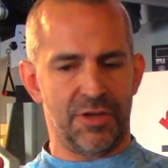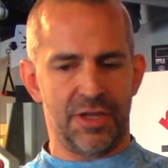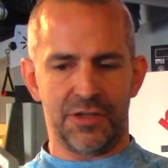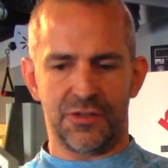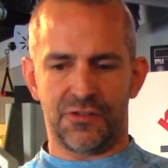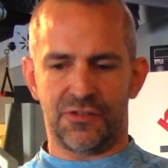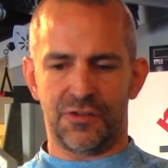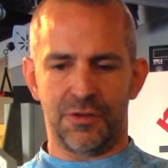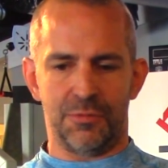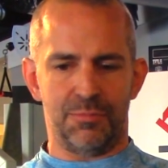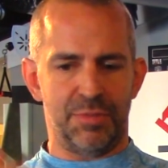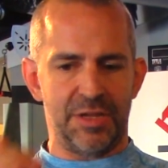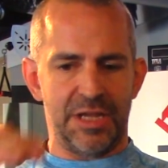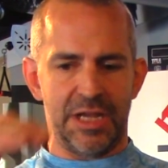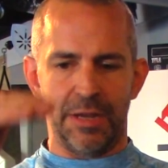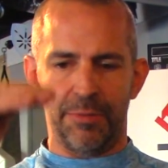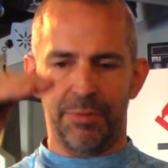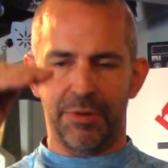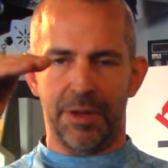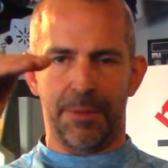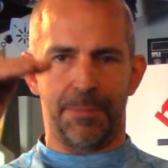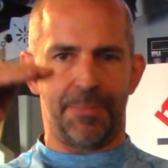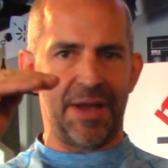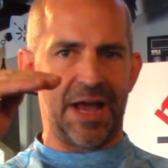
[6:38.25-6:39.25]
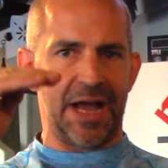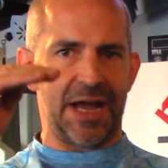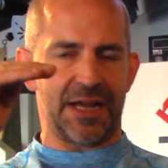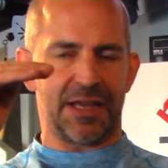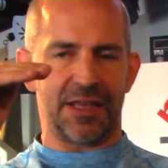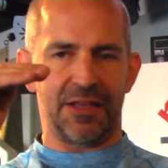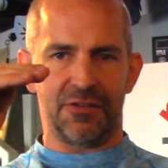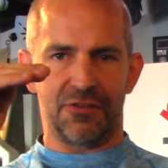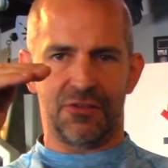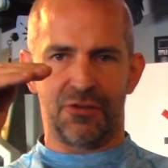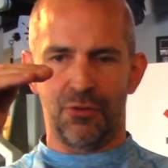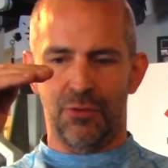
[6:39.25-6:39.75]
It should be able to pack
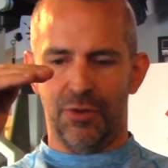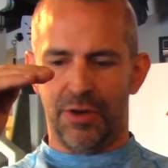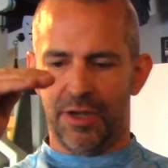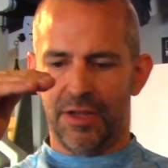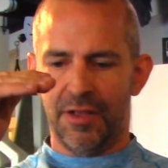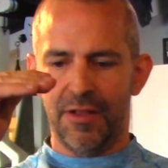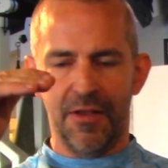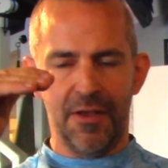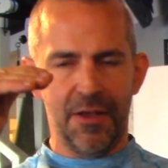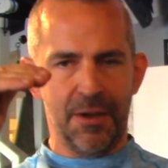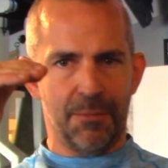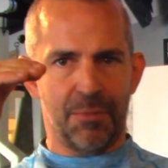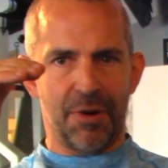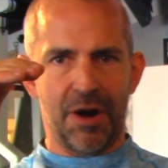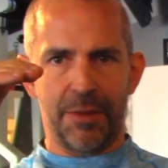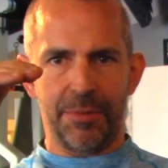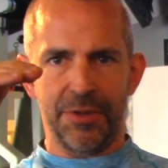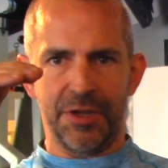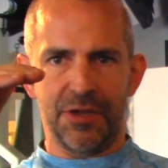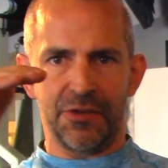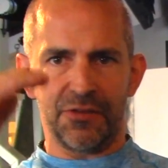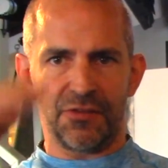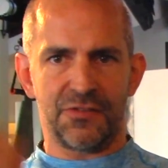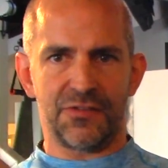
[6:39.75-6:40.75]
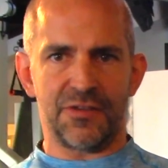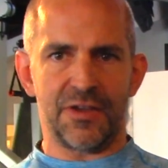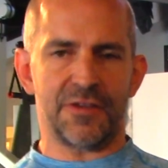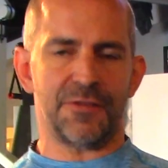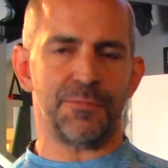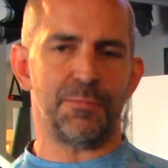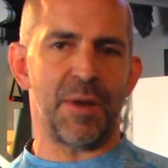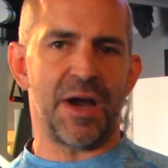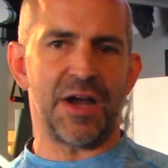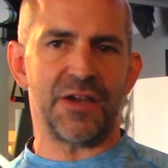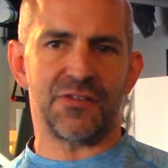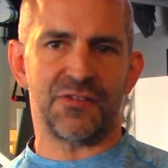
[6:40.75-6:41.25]
into probably a
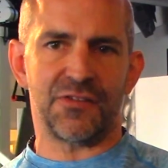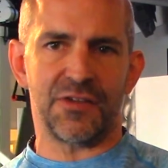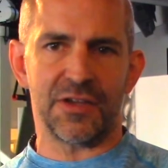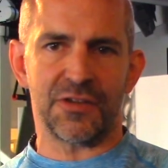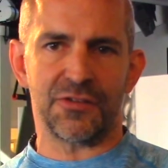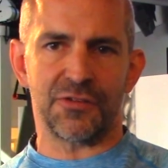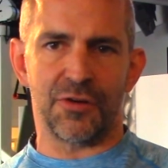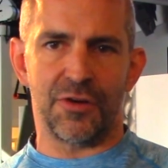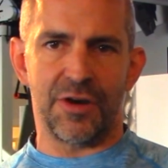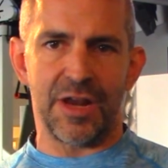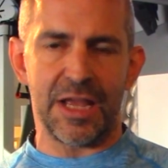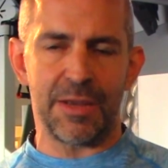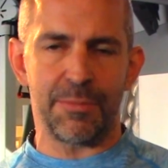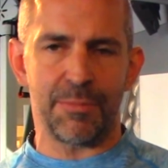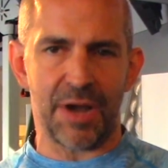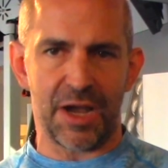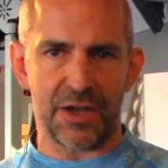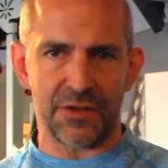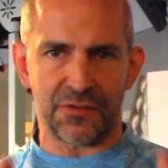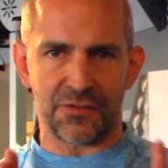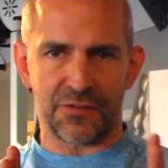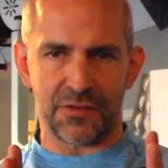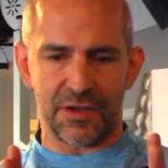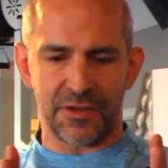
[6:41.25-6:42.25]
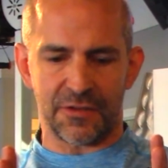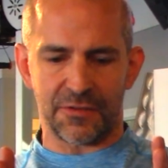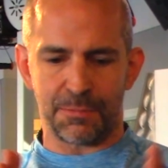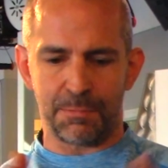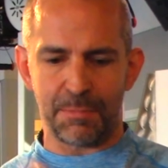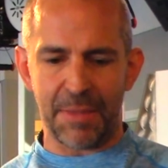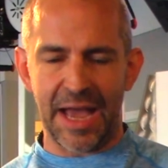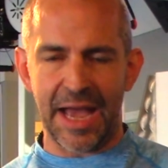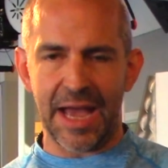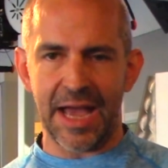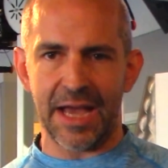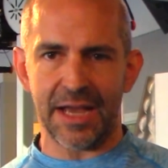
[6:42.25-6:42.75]
6x6 or an 8x6
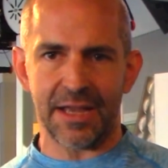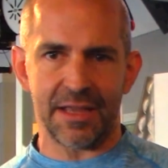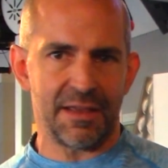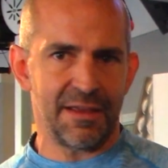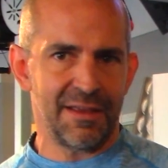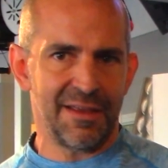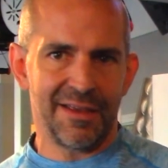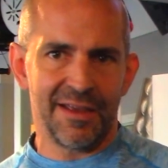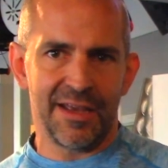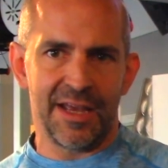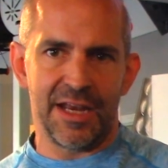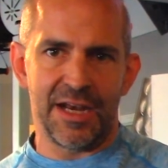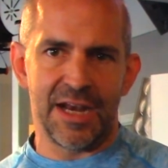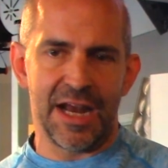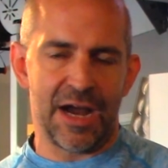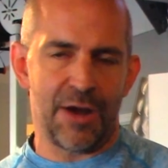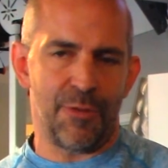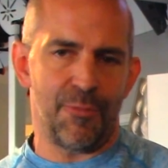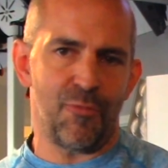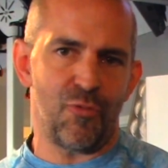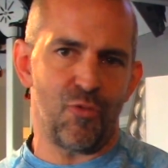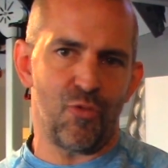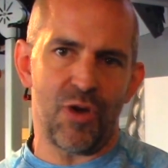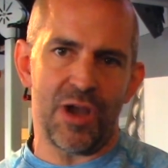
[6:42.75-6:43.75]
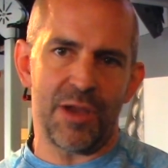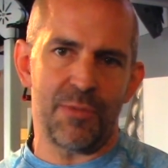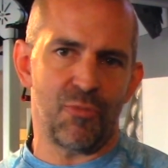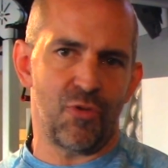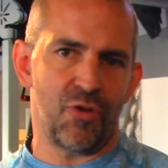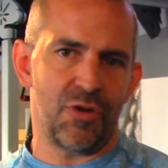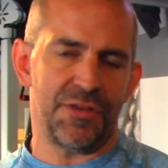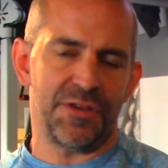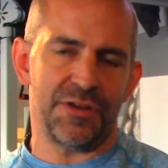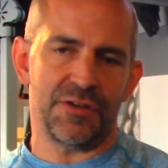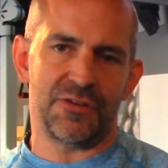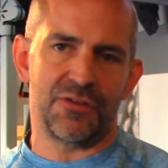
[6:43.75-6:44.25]
bag and not weigh
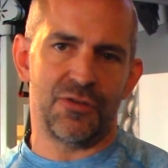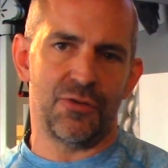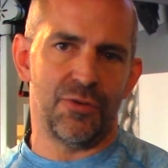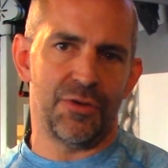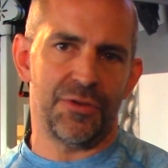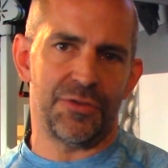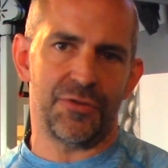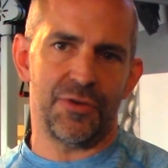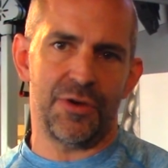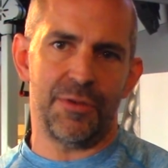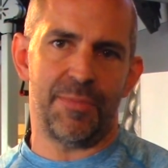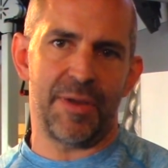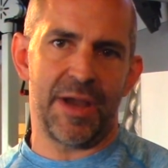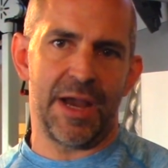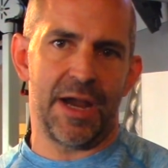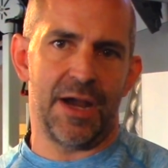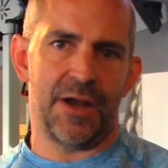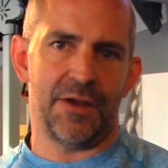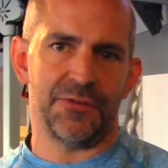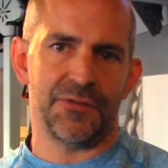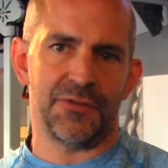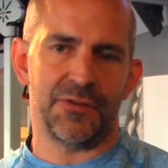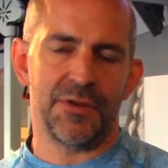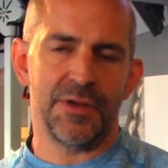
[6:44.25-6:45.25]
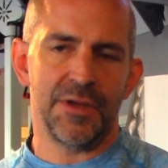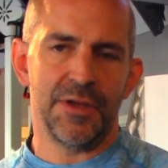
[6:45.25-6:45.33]
more than 2 or 3 pounds.